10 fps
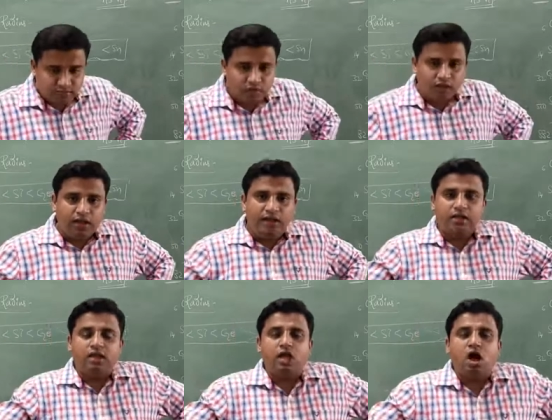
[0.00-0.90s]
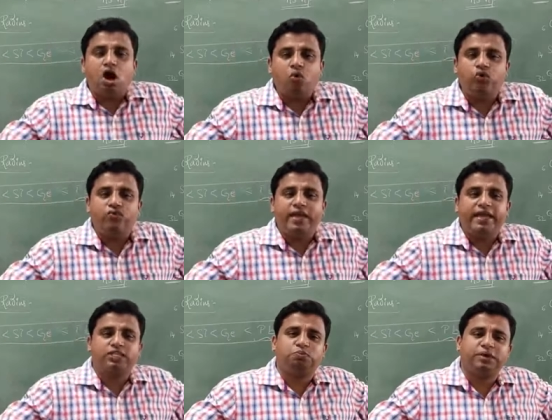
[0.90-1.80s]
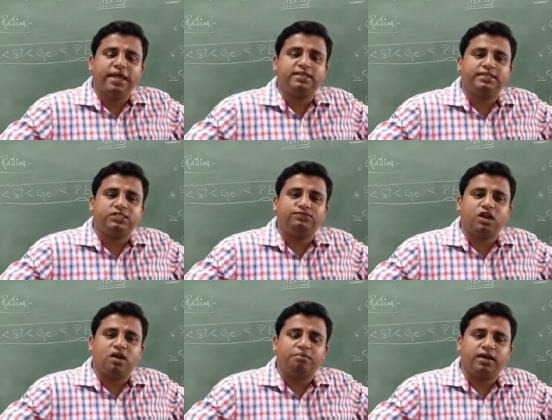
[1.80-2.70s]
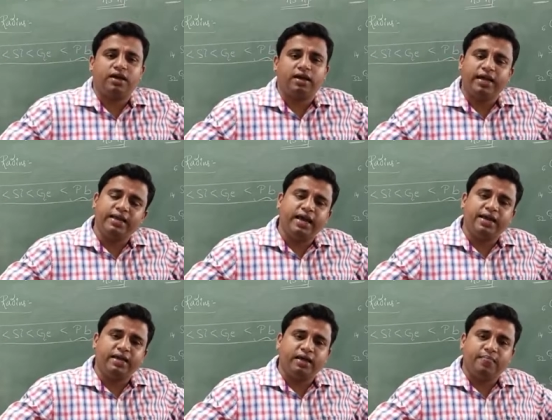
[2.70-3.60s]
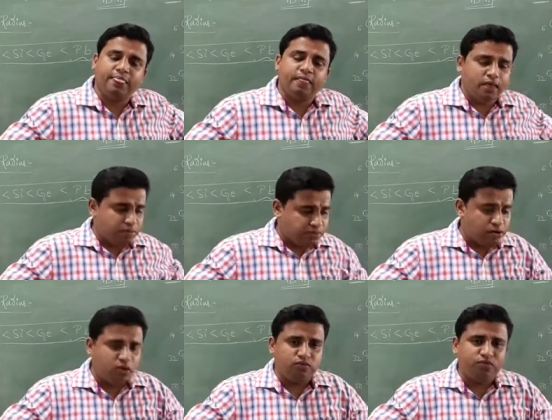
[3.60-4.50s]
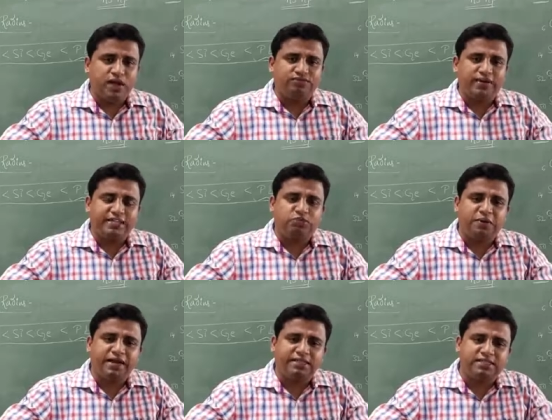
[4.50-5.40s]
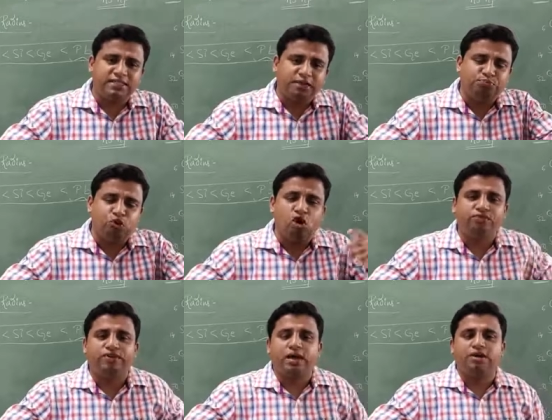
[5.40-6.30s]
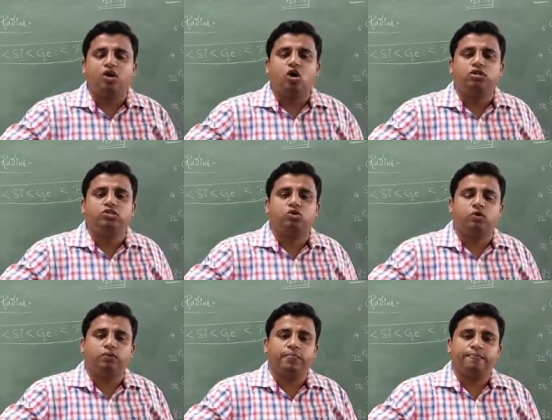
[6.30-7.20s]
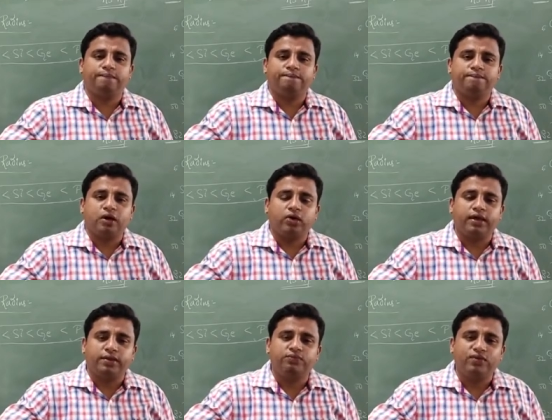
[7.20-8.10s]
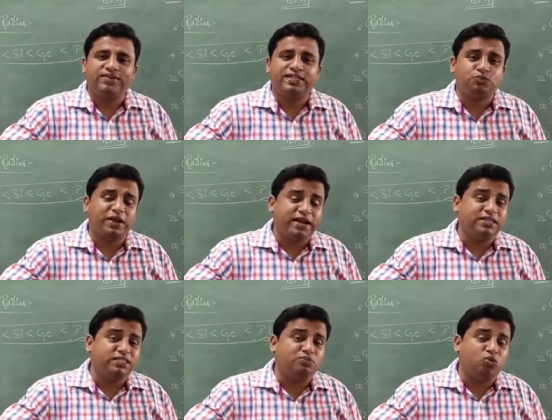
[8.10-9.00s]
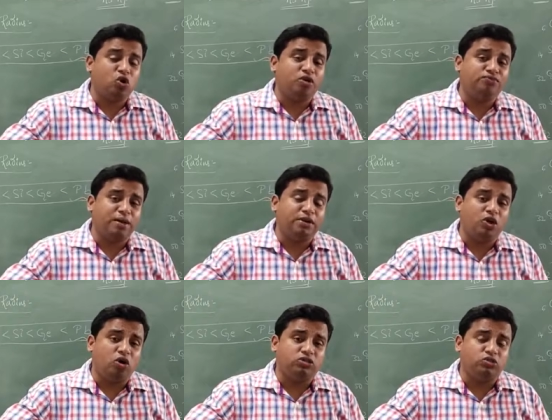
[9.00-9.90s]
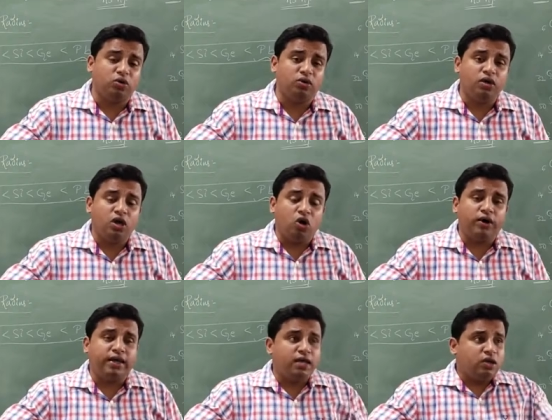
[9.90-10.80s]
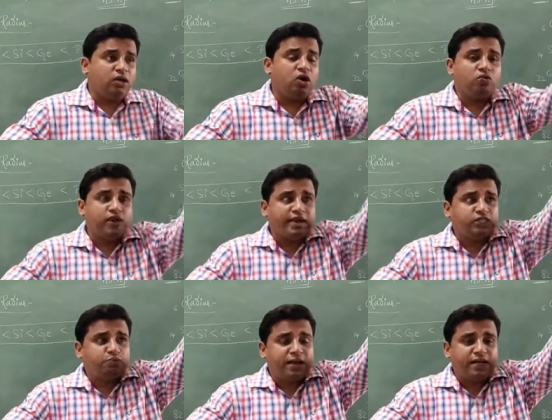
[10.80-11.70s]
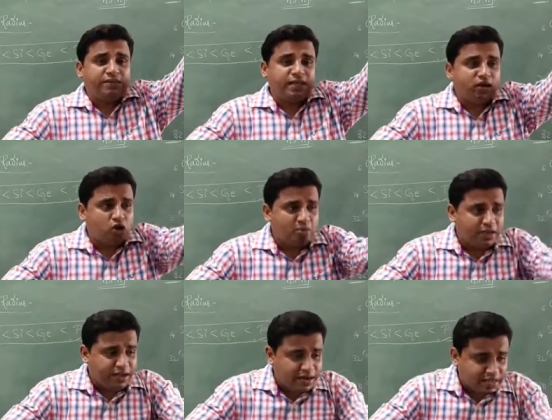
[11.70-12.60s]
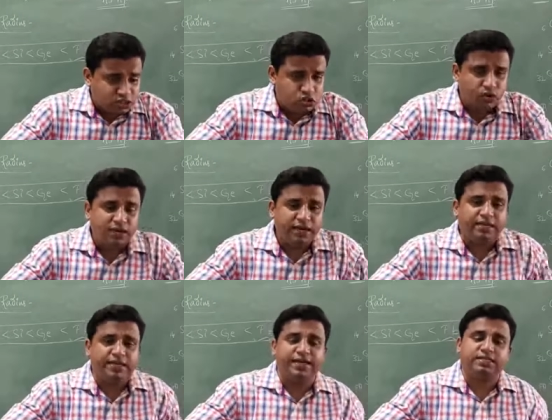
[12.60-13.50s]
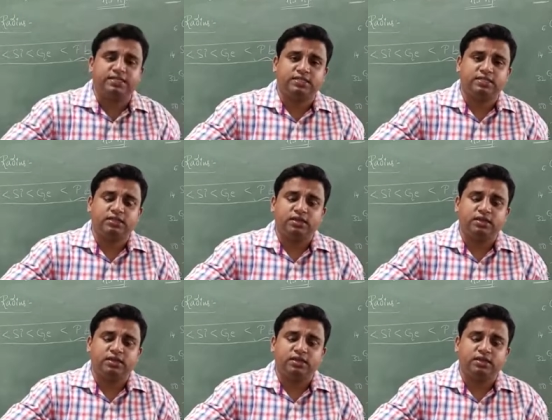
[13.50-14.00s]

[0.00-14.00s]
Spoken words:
How do we explain this phenomena? Any idea? You know, we have explained this in boron family also. Okay, we explained this in boron family also. Okay, you know, we are expecting the atomic radius to increase,